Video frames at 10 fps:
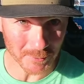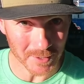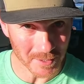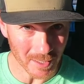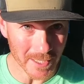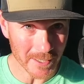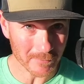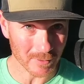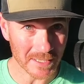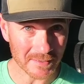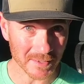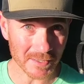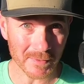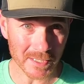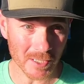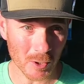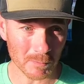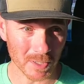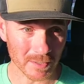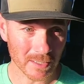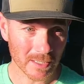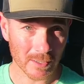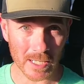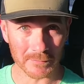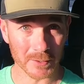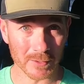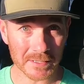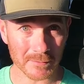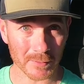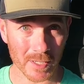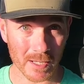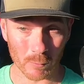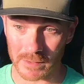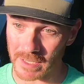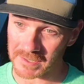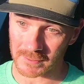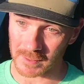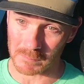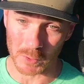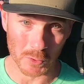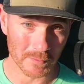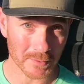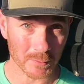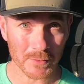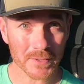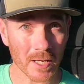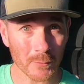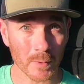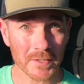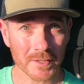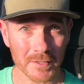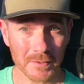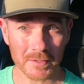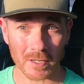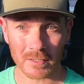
on the delay releasing this video, but I have good reason for that. We've actually moved to southwestern Utah.